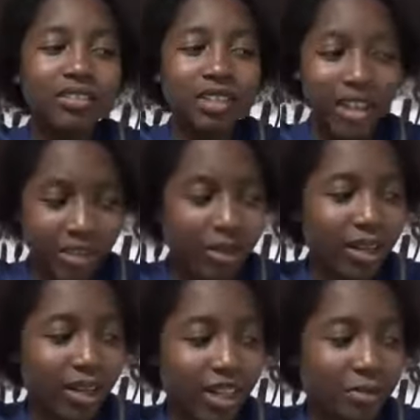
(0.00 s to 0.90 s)
I
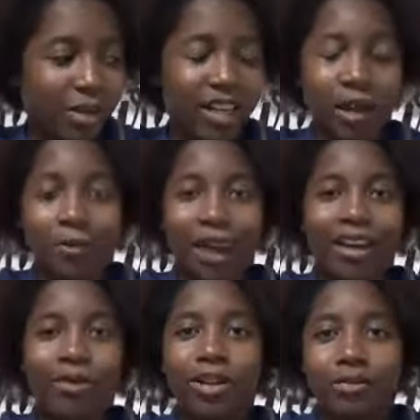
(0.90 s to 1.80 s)
wake up and I'm
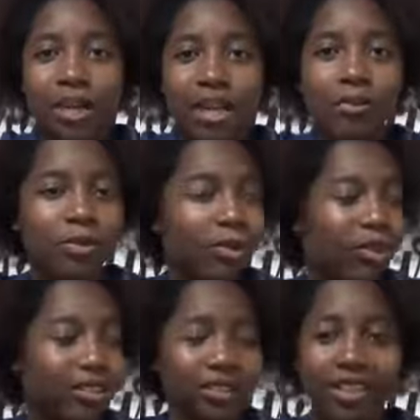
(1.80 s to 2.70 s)
like, where's my cup of
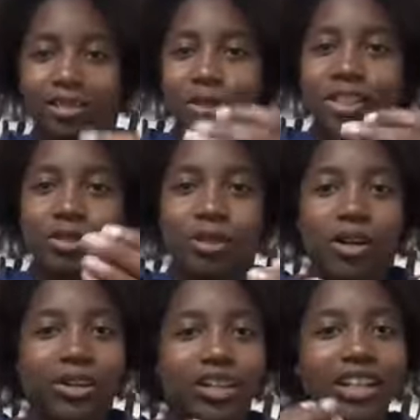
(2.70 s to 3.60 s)
water? Like, where's the
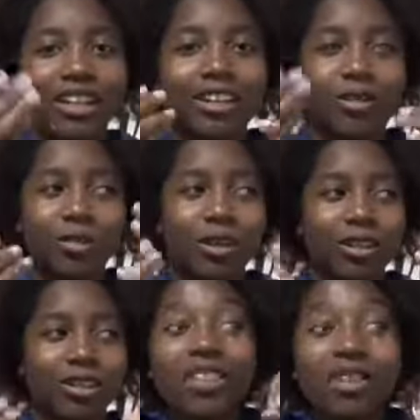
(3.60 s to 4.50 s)
water? I need the
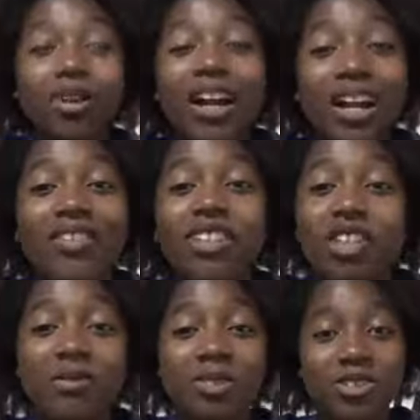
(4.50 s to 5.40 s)
water. You are having
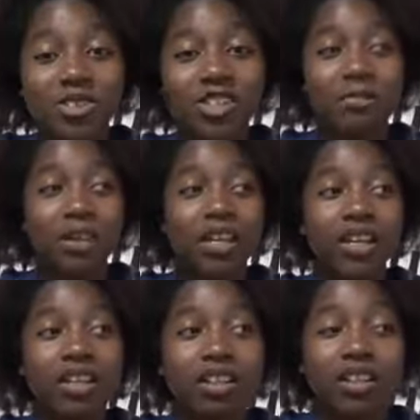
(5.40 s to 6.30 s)
troubles with something?
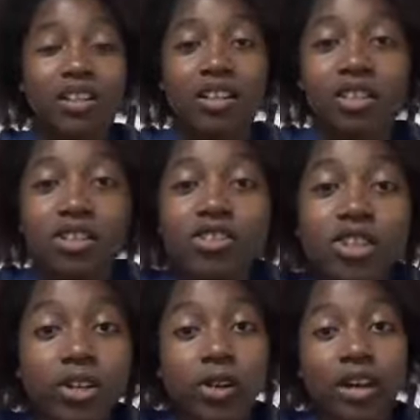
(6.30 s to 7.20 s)

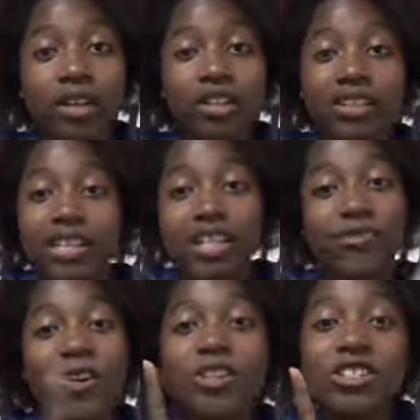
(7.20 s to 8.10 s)
Drink water. That's the
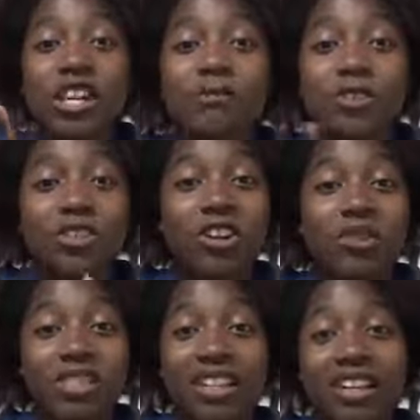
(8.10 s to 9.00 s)
first step you should
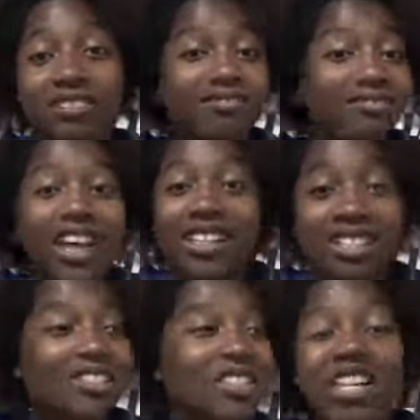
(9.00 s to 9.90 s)
always take.
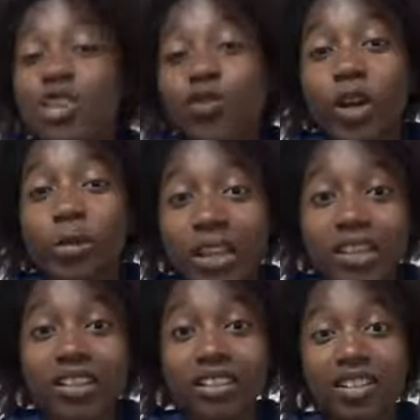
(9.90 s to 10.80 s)
That's a freebie.
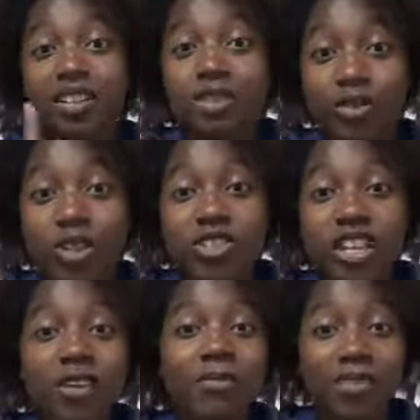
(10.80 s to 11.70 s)
First
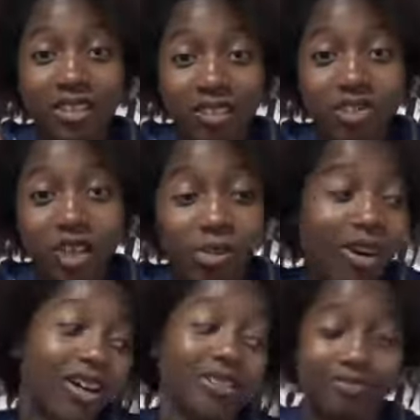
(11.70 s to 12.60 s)
step, drink
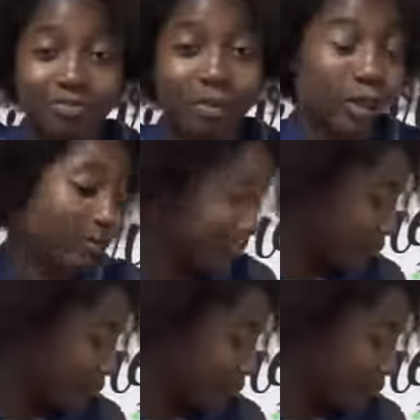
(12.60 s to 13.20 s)
water. Boom.